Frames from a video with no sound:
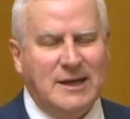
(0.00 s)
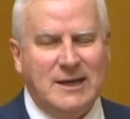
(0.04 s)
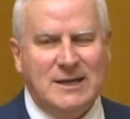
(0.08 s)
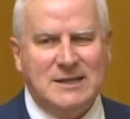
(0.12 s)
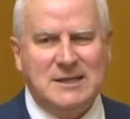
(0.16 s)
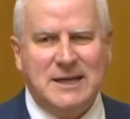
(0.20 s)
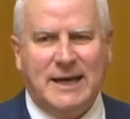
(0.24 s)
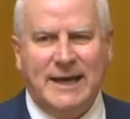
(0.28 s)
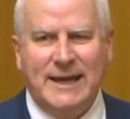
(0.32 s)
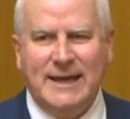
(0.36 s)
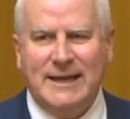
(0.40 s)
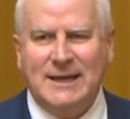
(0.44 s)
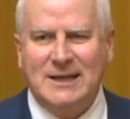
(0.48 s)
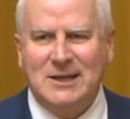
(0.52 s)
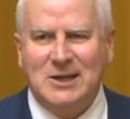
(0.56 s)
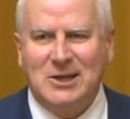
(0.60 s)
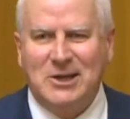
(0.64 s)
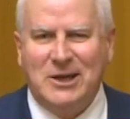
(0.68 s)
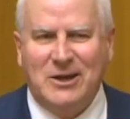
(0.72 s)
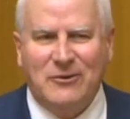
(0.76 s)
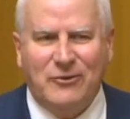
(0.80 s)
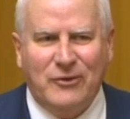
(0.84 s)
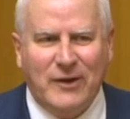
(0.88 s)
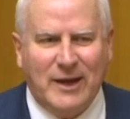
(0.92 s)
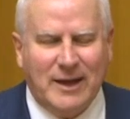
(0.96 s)
Take a
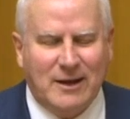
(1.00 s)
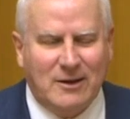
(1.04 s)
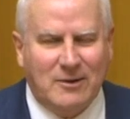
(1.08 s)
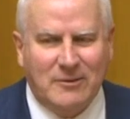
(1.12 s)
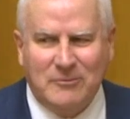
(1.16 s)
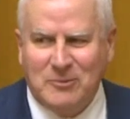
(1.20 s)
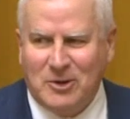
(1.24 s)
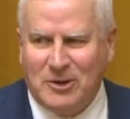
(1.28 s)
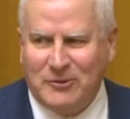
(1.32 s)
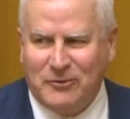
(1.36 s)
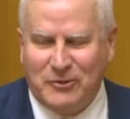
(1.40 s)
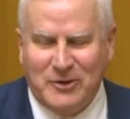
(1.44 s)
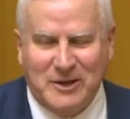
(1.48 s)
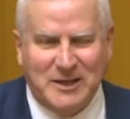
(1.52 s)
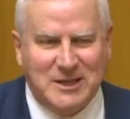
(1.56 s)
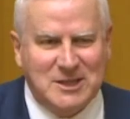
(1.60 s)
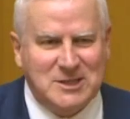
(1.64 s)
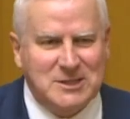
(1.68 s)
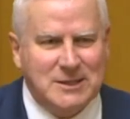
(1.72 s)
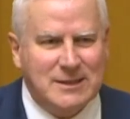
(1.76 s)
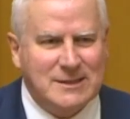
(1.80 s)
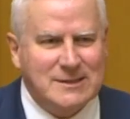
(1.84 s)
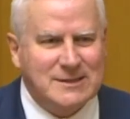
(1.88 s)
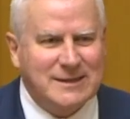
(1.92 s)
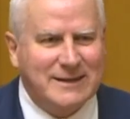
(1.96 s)
leaf out. I'm not finished
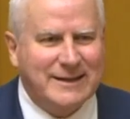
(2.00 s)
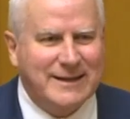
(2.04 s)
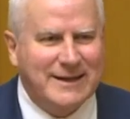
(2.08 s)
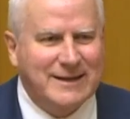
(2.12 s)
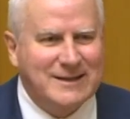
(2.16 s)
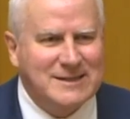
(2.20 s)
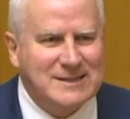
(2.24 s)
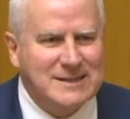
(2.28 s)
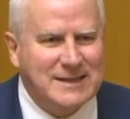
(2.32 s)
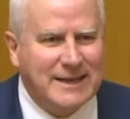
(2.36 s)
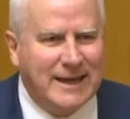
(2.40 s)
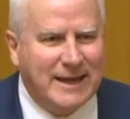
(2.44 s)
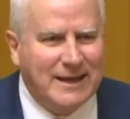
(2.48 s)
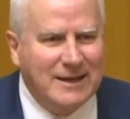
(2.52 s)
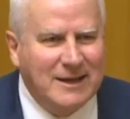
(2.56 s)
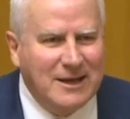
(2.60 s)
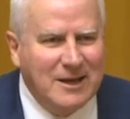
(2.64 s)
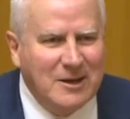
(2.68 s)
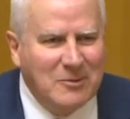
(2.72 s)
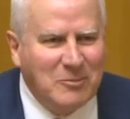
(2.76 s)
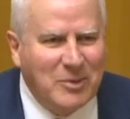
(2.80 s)
yet, so don't stand.